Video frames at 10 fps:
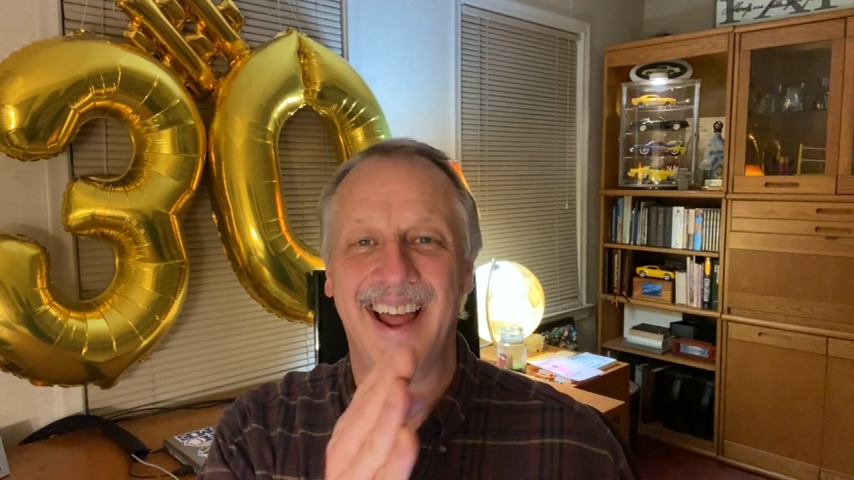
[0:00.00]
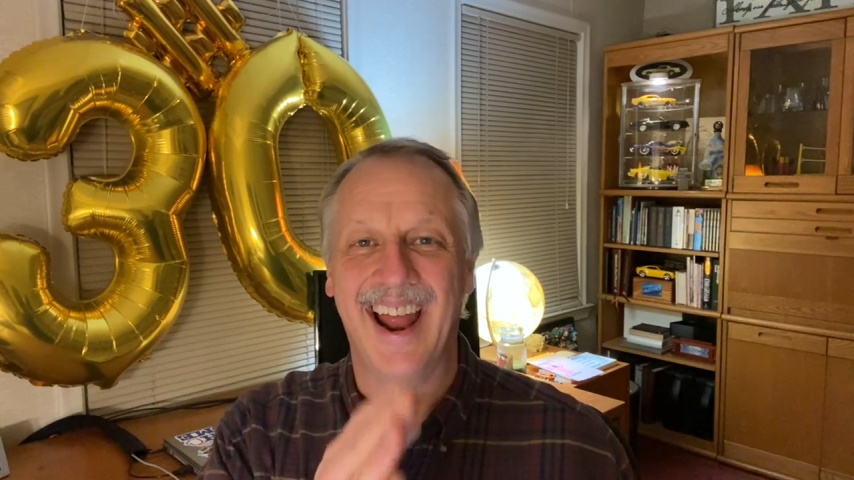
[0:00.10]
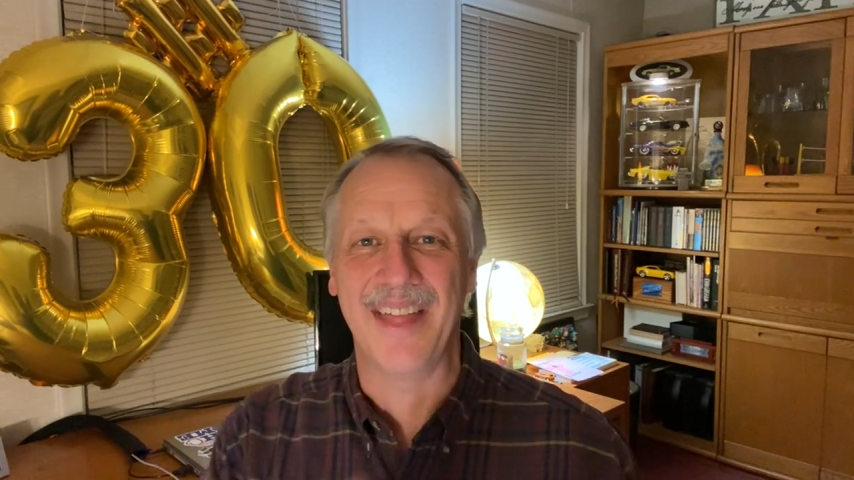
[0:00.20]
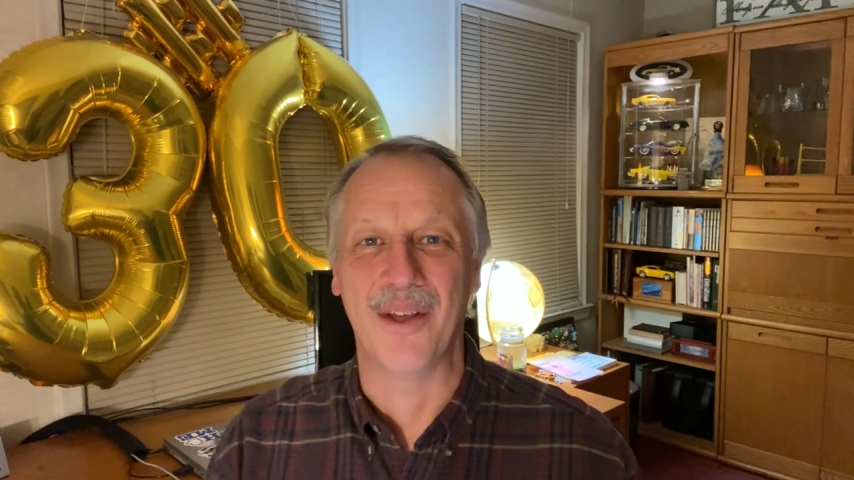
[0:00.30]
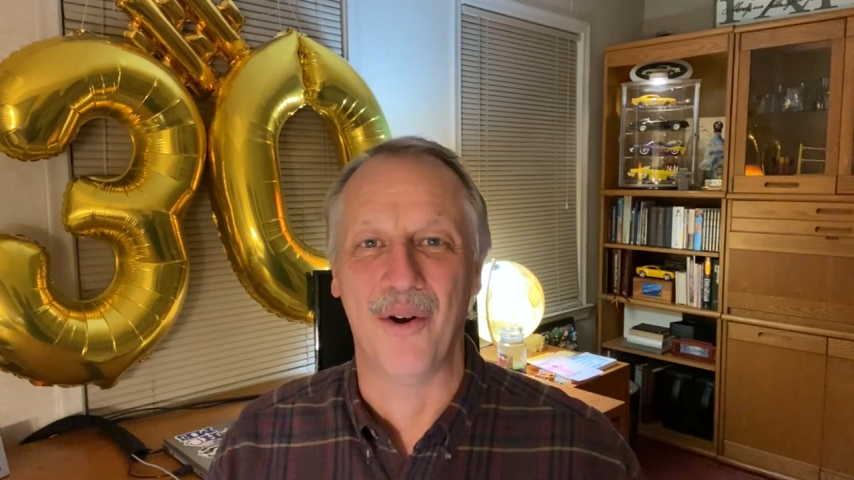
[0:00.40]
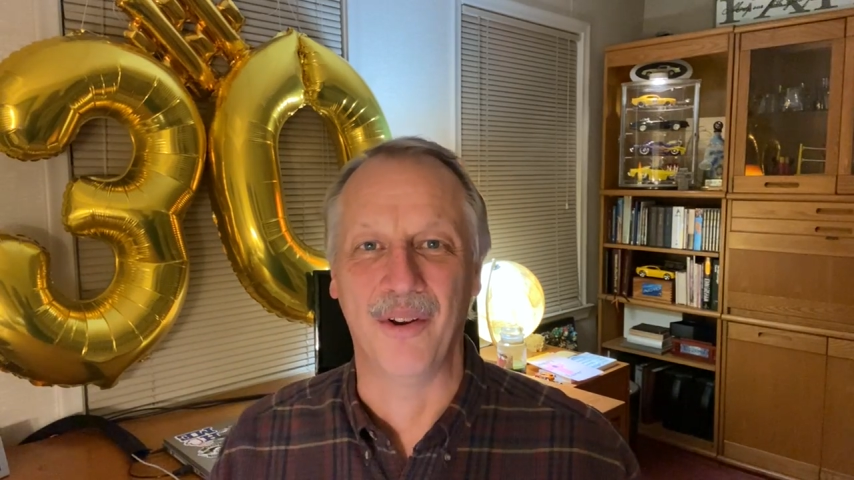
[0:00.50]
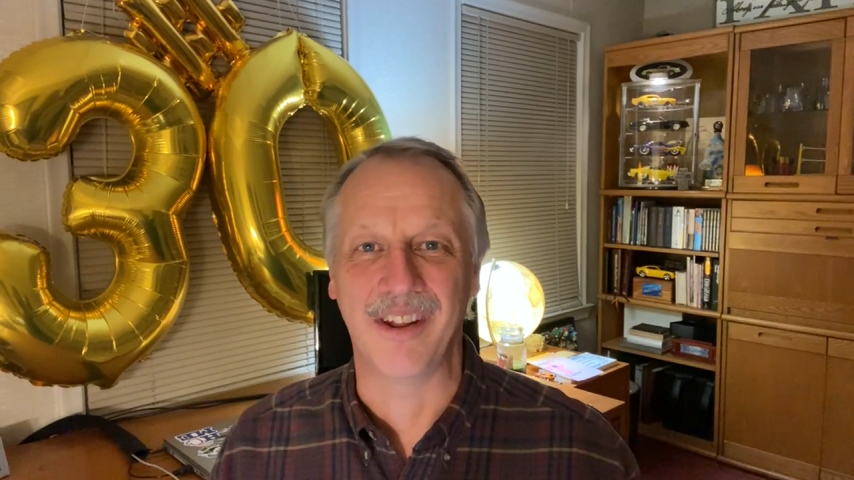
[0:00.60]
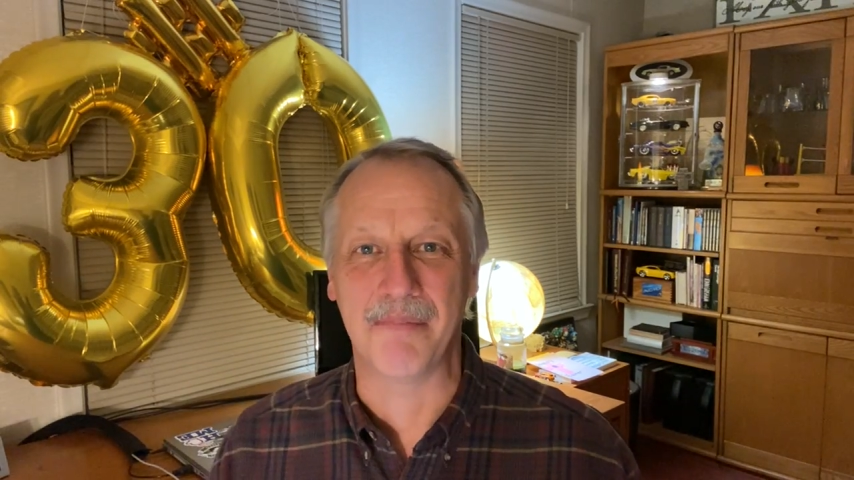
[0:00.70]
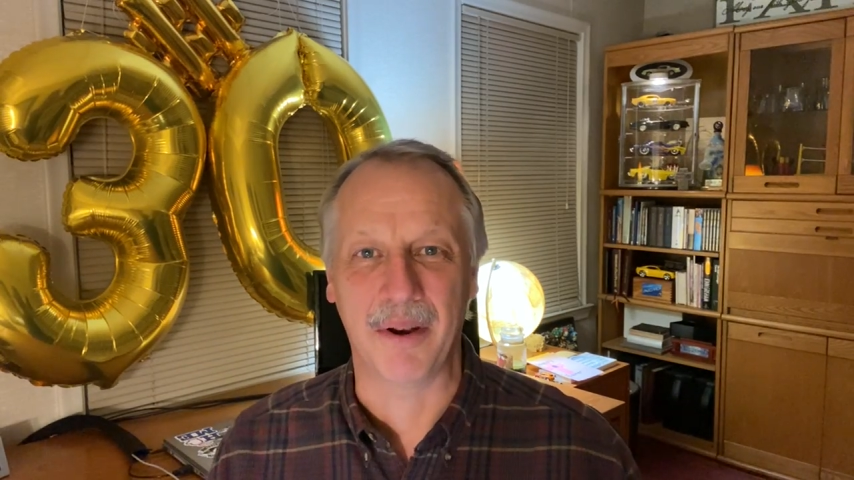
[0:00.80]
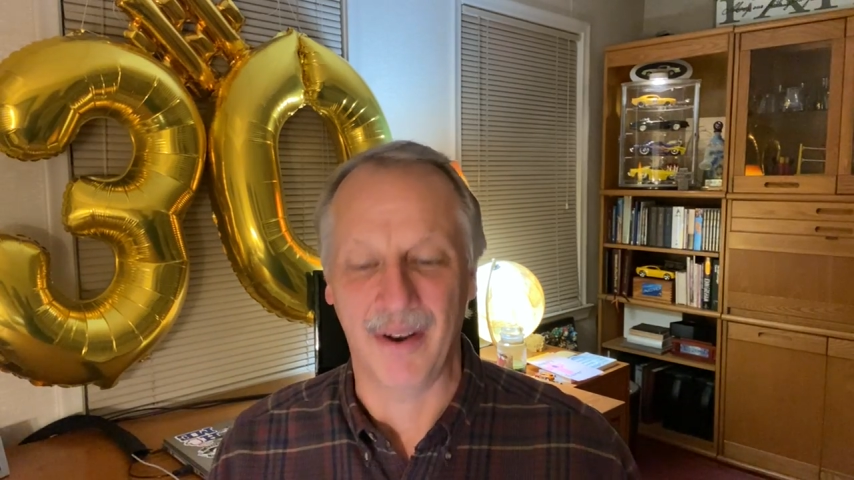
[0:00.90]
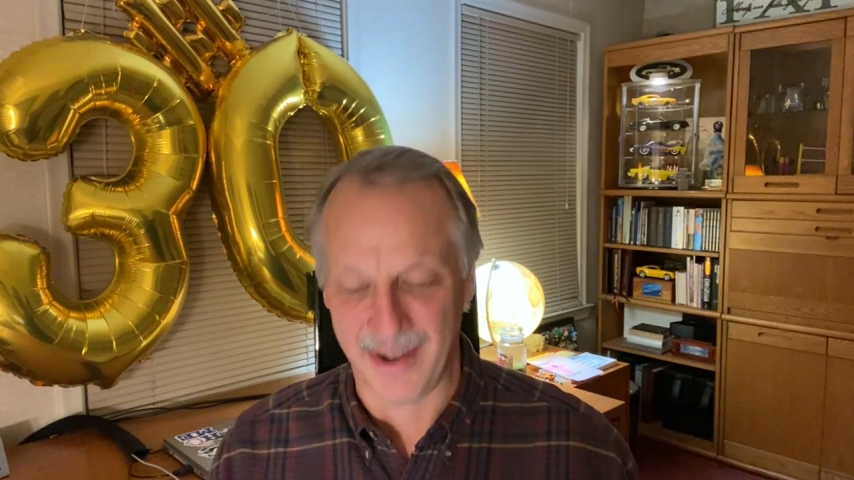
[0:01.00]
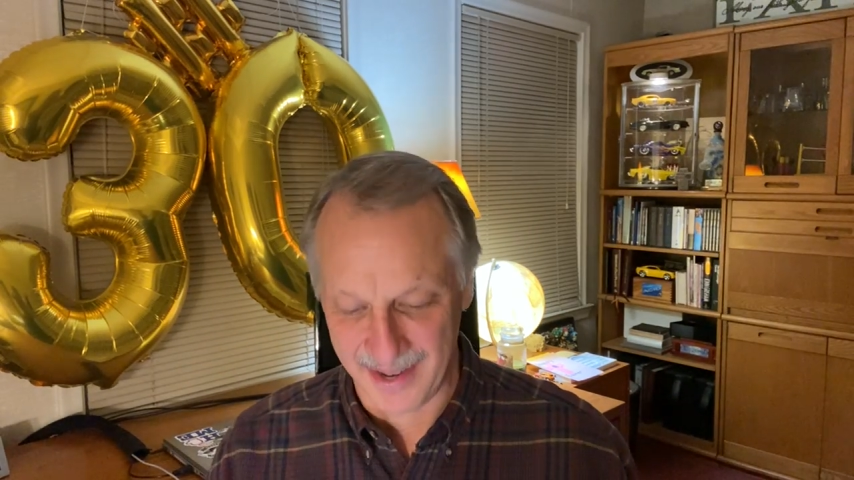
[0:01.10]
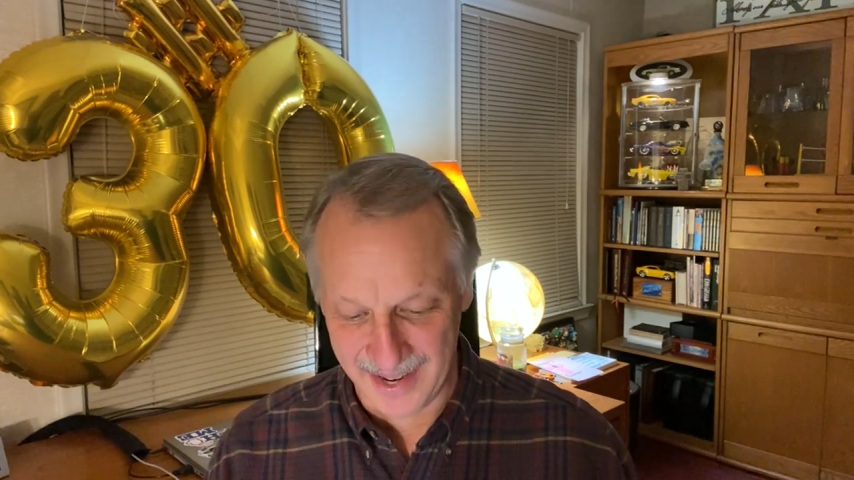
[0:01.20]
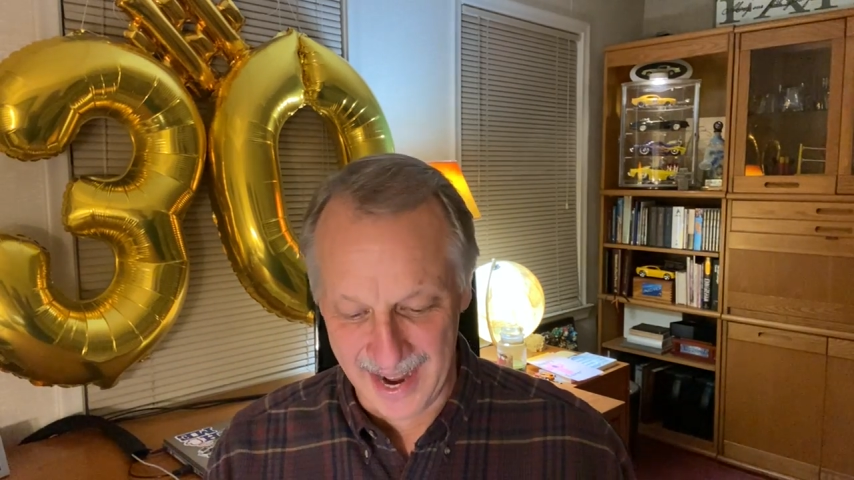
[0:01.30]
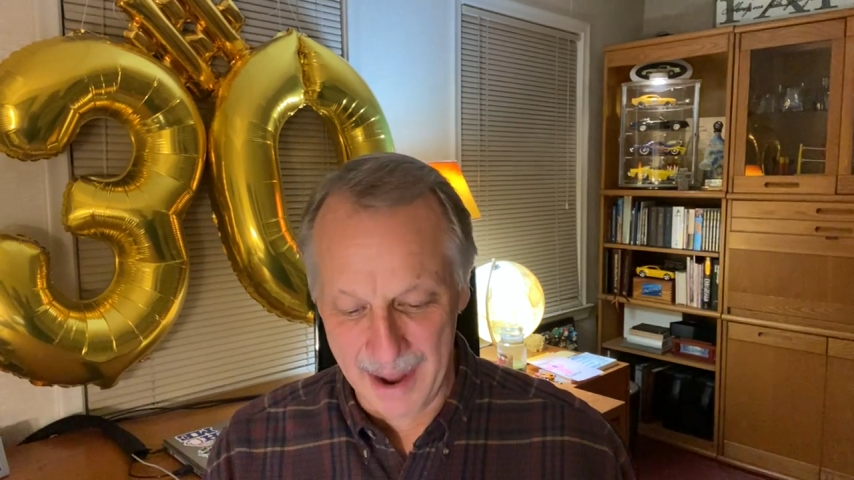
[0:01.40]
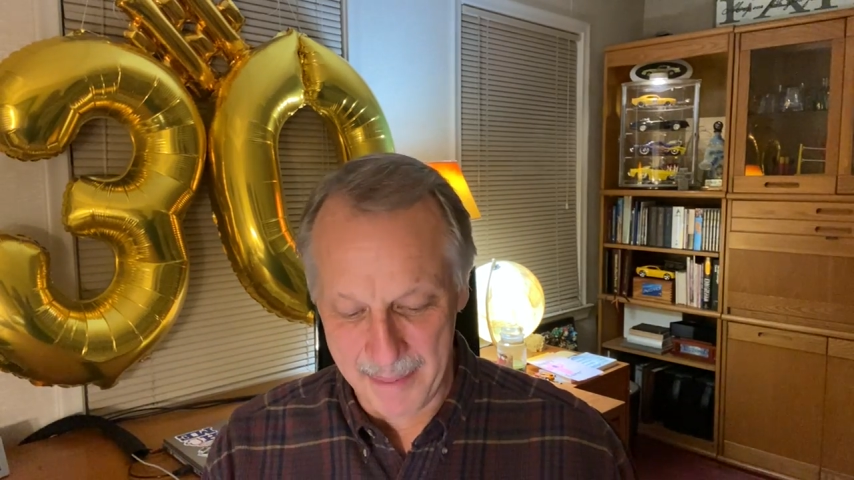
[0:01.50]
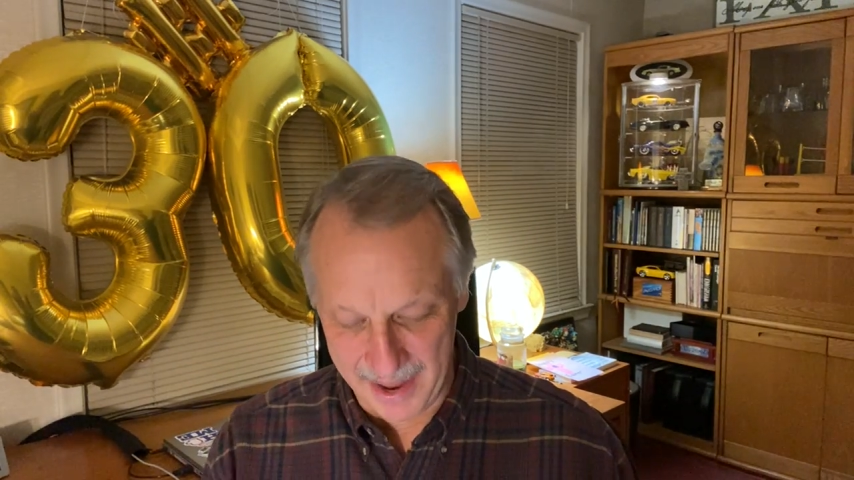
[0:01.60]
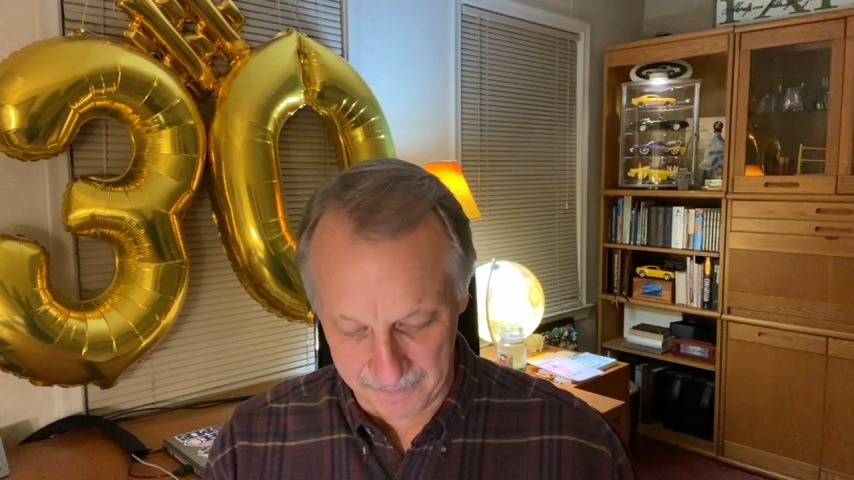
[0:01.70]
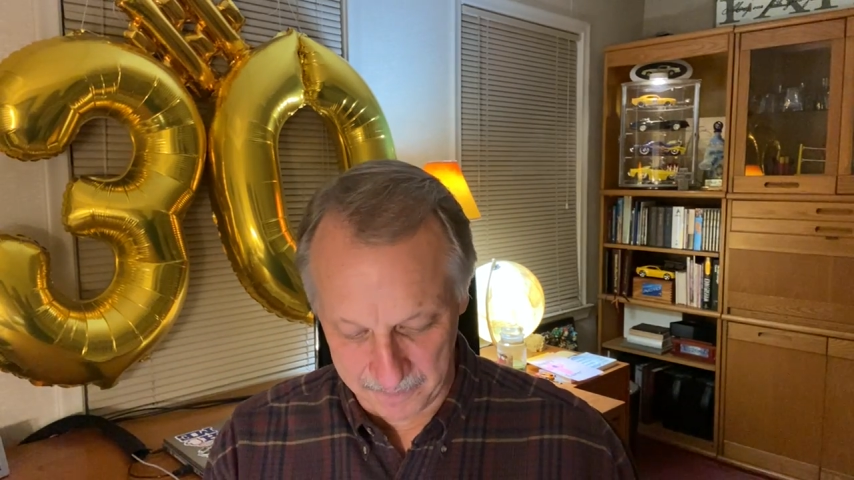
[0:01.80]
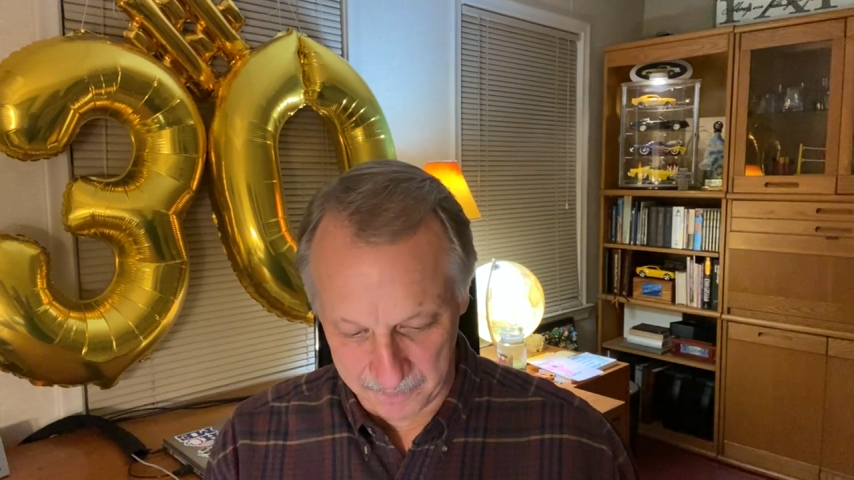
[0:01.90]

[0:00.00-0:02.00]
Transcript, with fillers: and the Holy Spirit. Amen